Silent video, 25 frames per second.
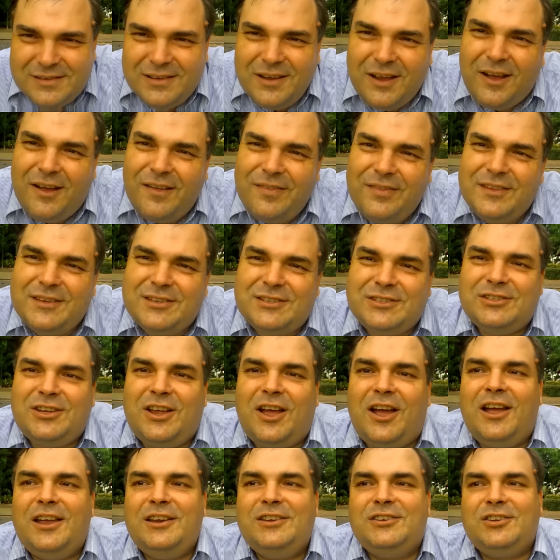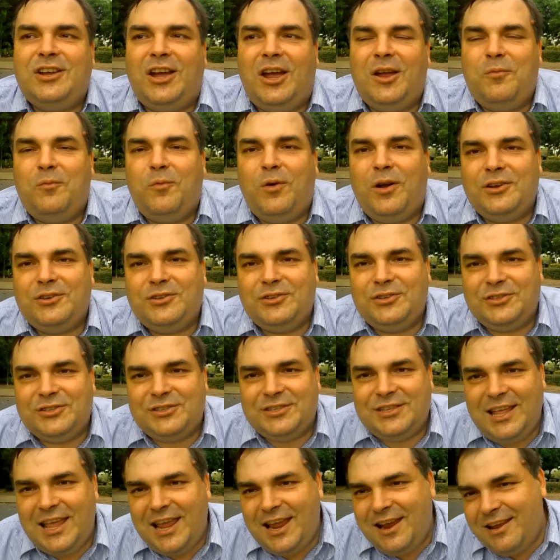on the side type watches.
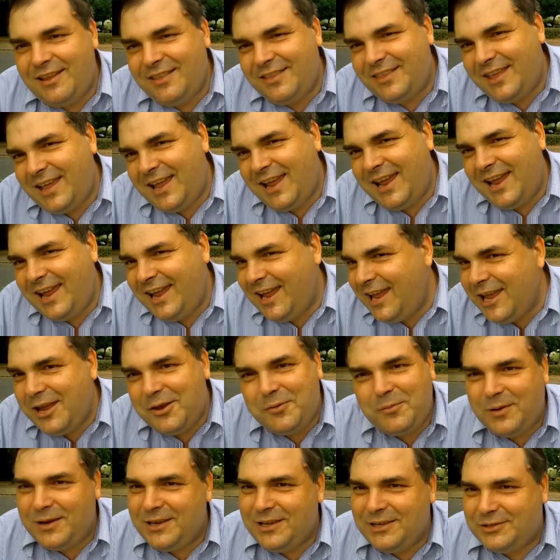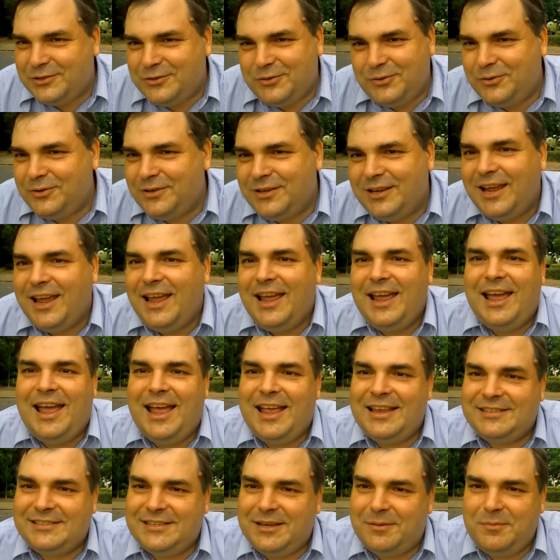They're they're equally as good
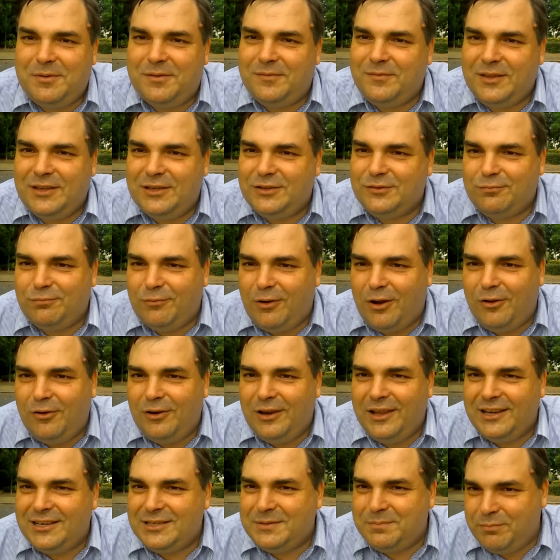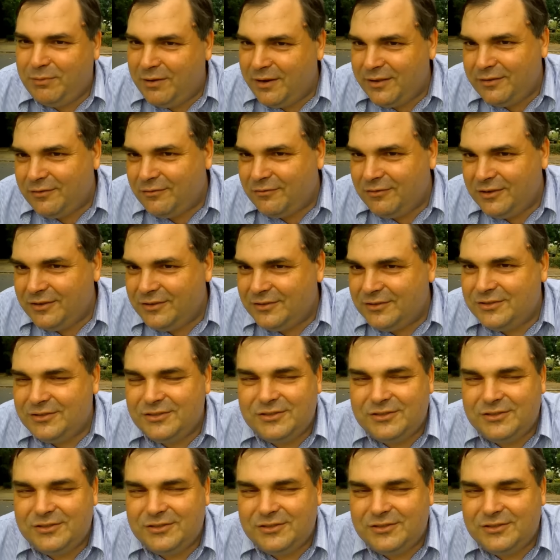as some of these Rolex brethren.